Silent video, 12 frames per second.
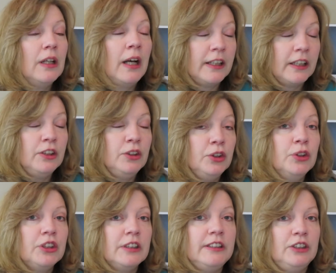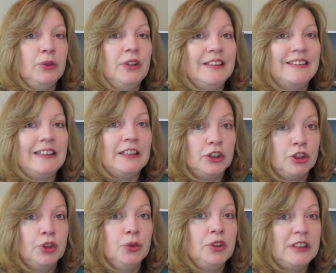I can usually do this in
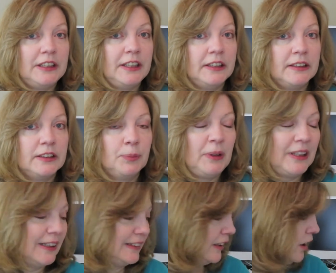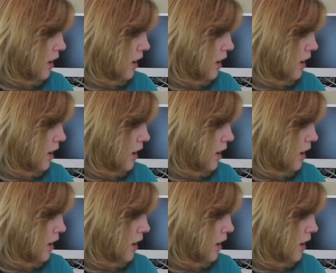two sittings because